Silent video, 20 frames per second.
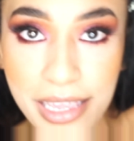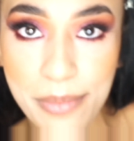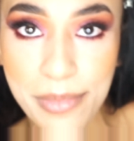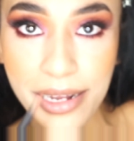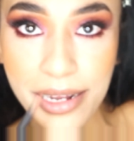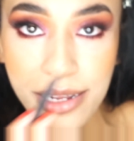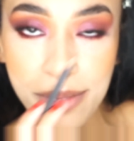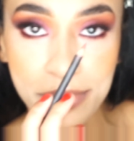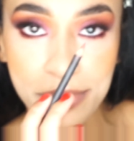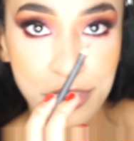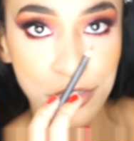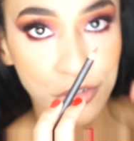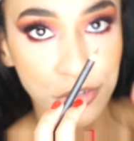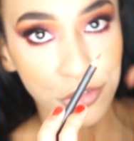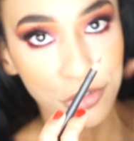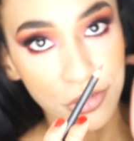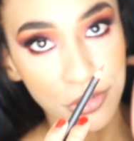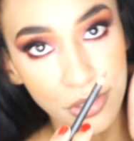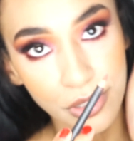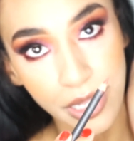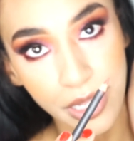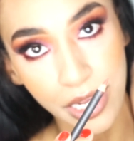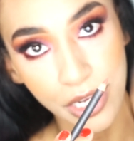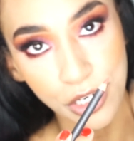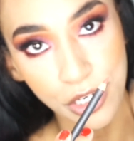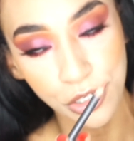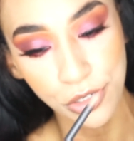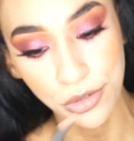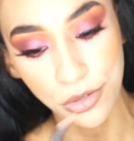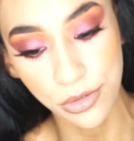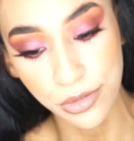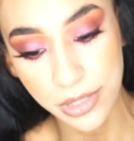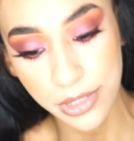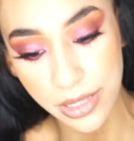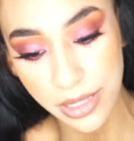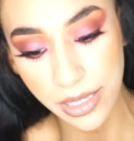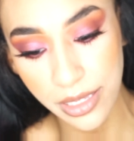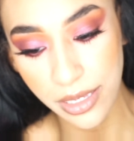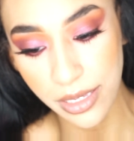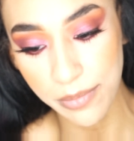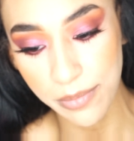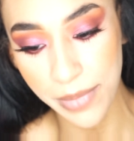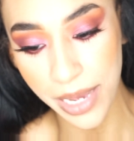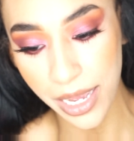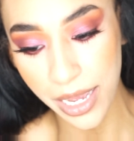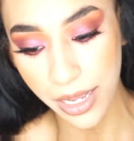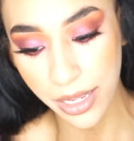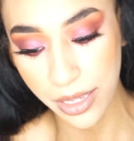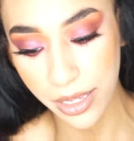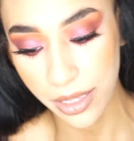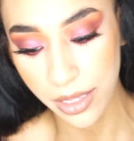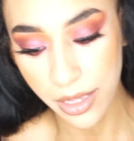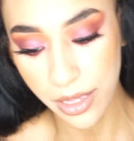my lips neutral and use the MAC